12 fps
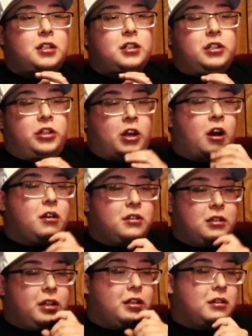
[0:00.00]
y'all,
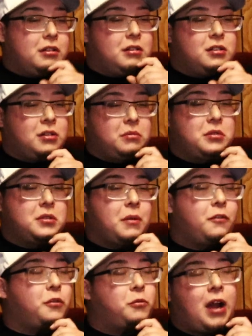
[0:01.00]
like some
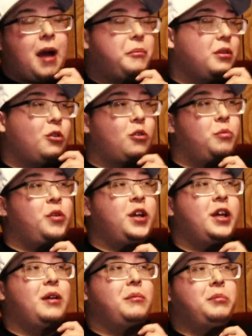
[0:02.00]
of them rap a little
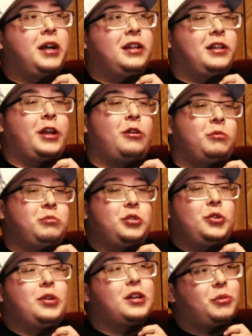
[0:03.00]
bit, and they don't
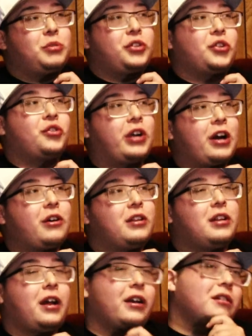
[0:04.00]
do nothing with the crowd,
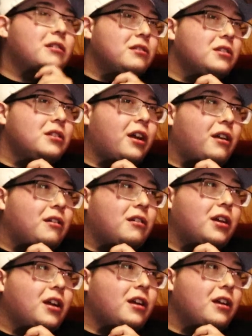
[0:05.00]
and like I was just like,
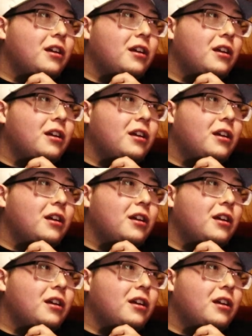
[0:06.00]
okay,